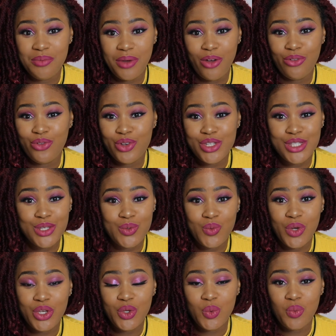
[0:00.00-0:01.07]
And first thing
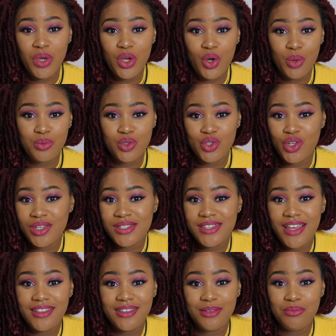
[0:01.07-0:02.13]
when you wake up, you just
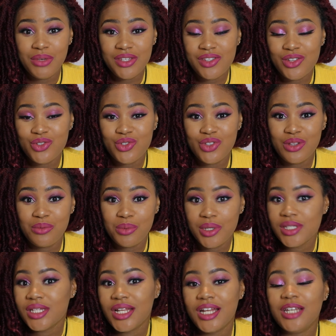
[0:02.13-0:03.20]
send the message to the
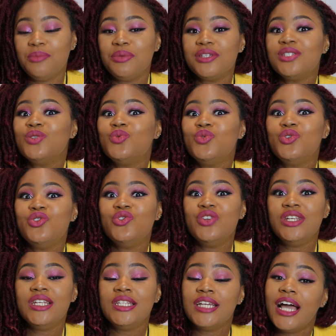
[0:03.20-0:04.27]
person and the person will read it